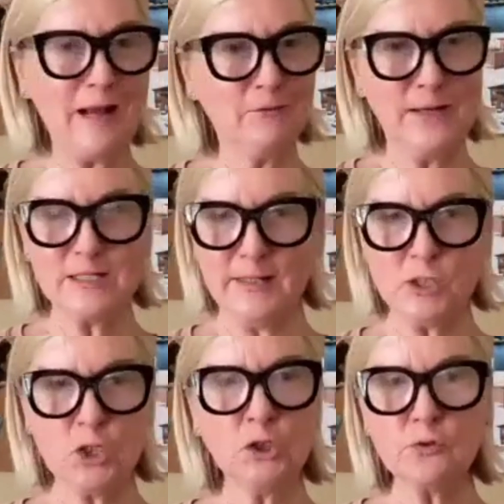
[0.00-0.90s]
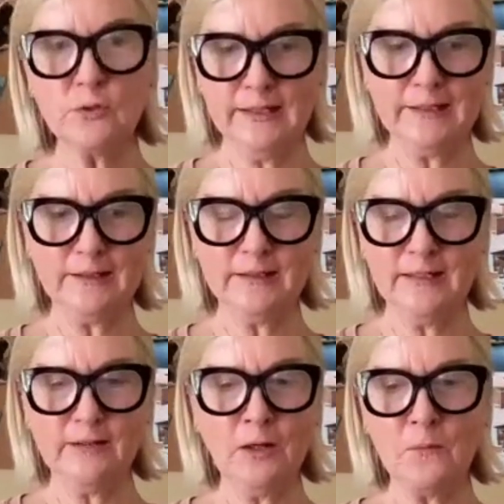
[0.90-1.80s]
I raise my children here
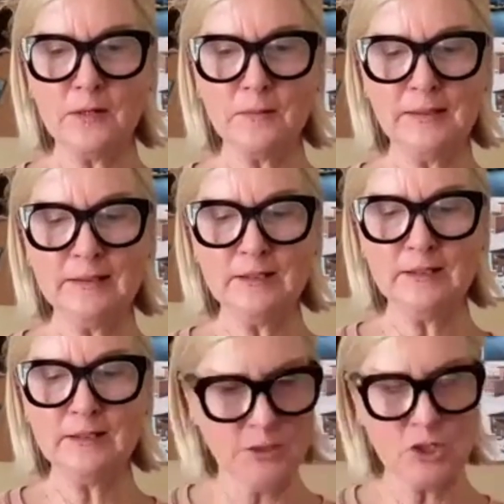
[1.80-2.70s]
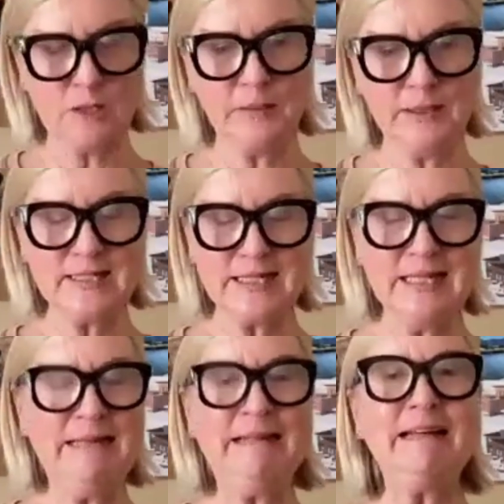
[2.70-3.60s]
and I don't want to be discouraging, but it's,
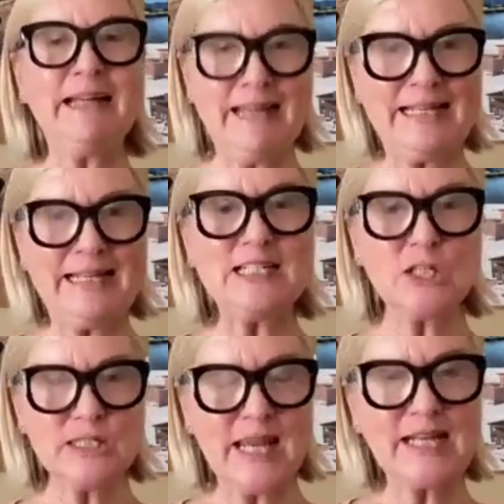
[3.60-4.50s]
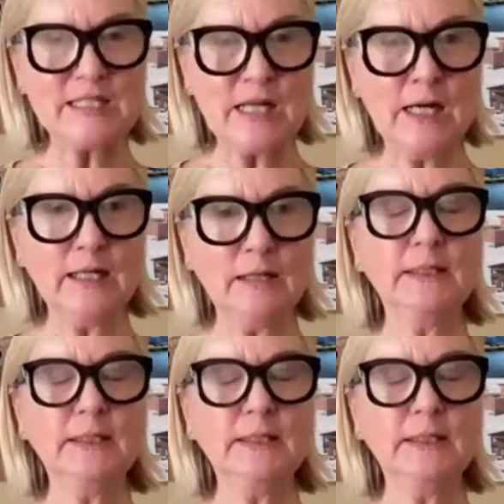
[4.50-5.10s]
again, it just takes time.